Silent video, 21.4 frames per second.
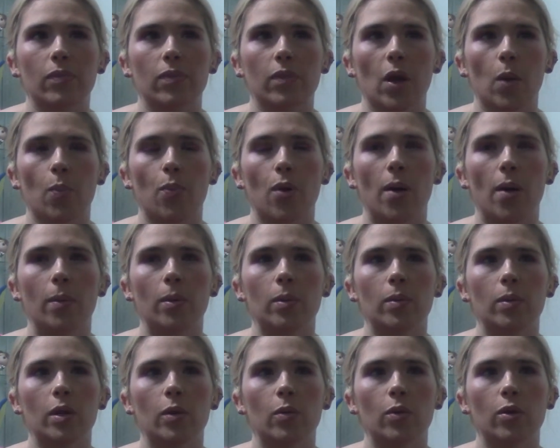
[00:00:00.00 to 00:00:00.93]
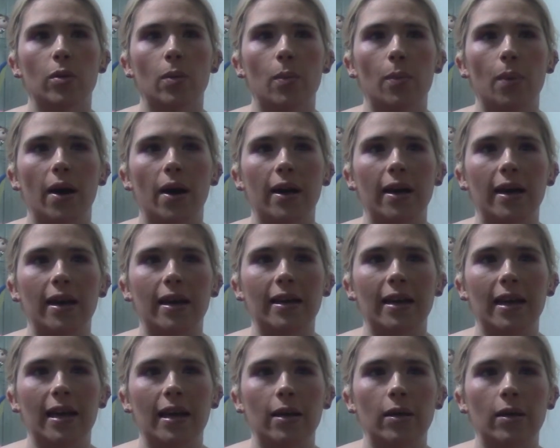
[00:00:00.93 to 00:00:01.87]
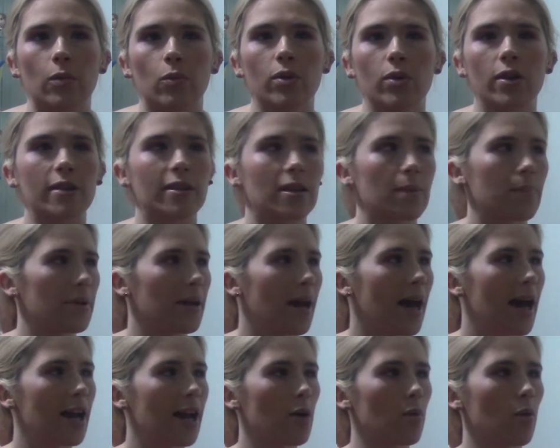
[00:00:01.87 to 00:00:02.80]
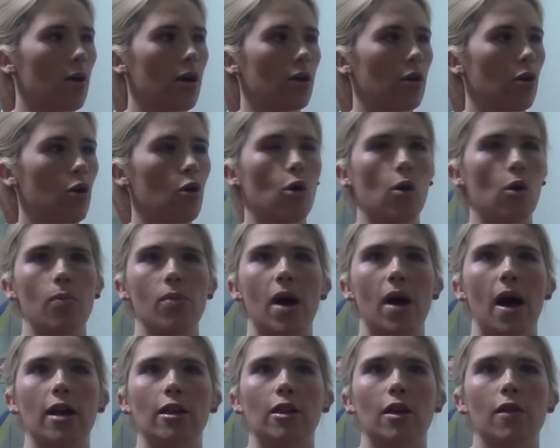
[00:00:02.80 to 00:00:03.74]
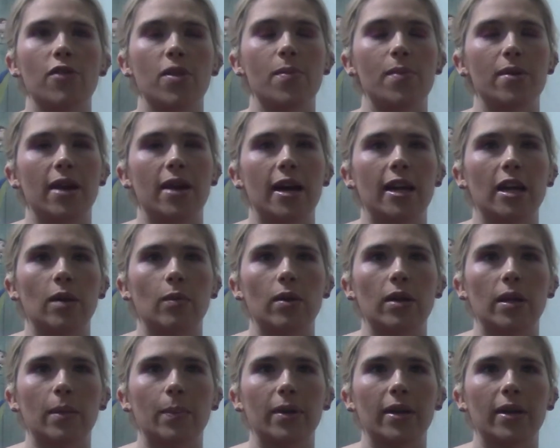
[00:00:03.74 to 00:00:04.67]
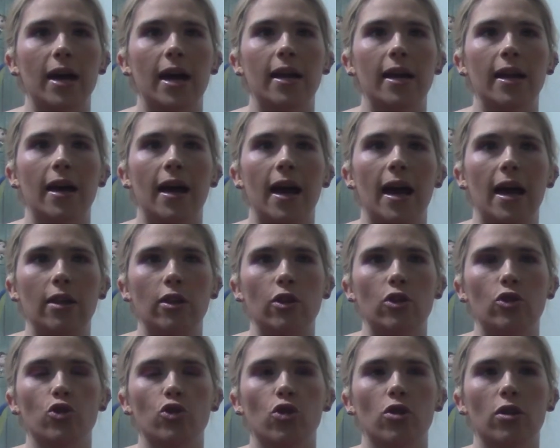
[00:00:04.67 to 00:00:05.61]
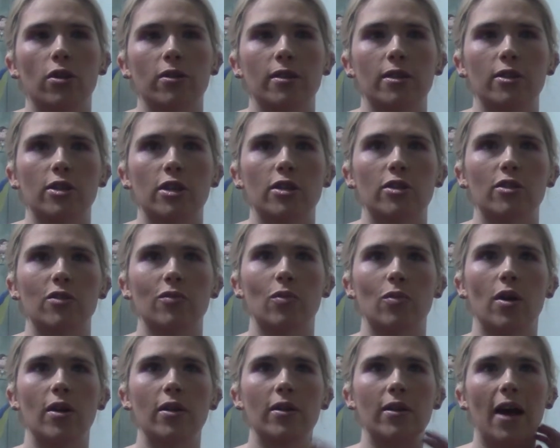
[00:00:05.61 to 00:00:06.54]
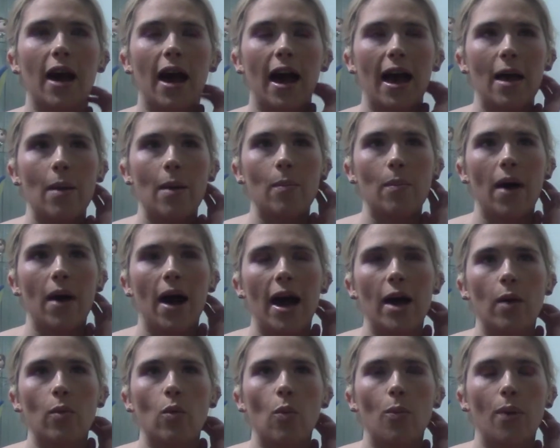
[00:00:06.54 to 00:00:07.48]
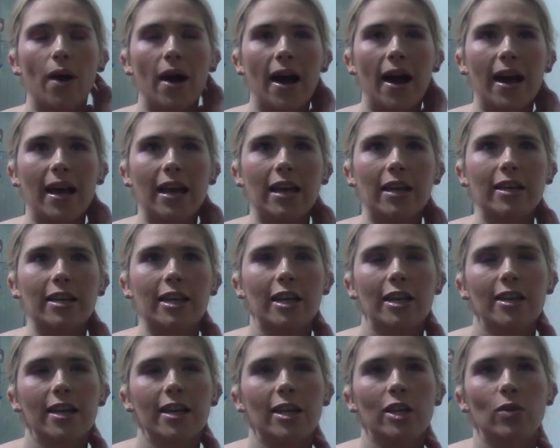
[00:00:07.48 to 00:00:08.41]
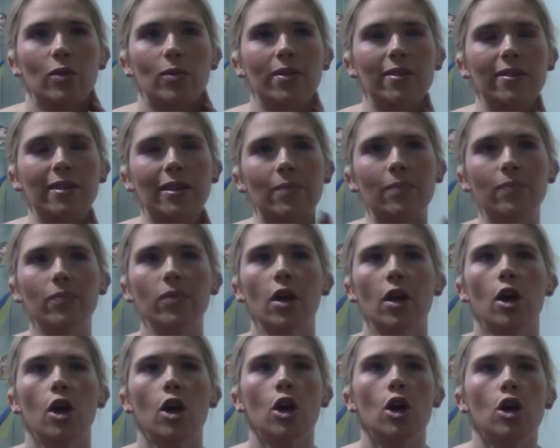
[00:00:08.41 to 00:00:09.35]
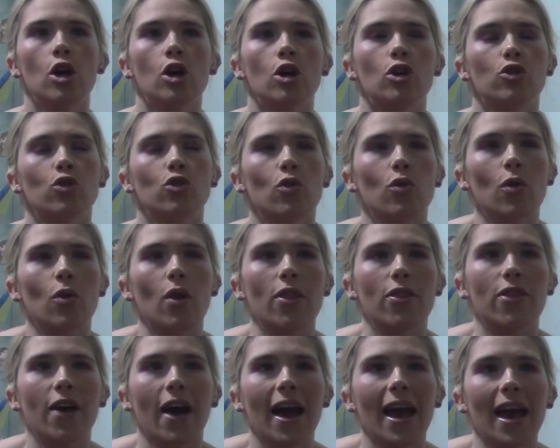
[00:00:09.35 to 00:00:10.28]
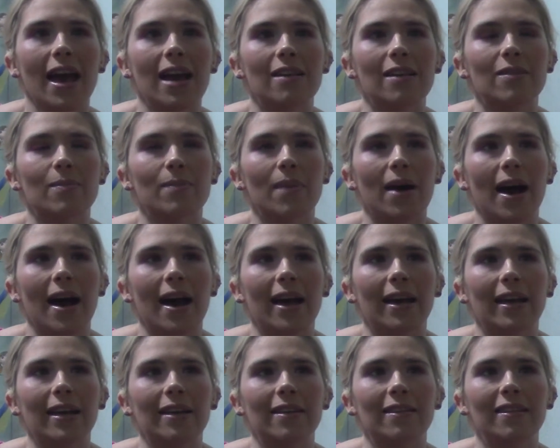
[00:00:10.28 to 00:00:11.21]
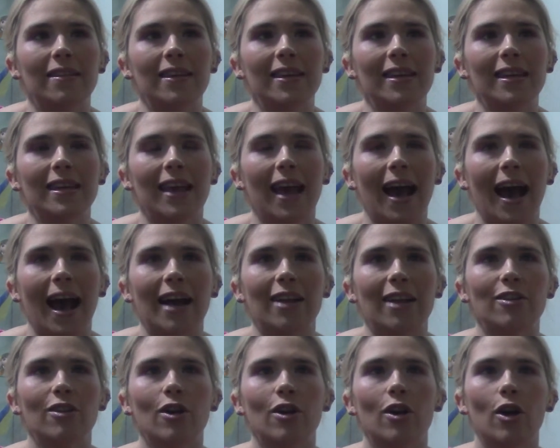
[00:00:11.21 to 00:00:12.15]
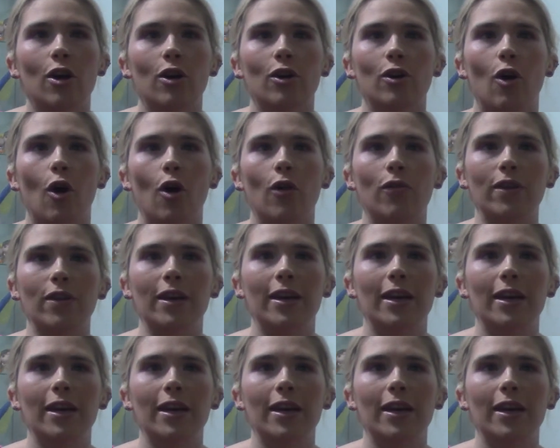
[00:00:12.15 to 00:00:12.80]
Probably wouldn't buy it again. Whereas a banana one, oh, I love the banana one. Banana and the chocolate digestive one, I will buy continuously. So that is my tea and coffee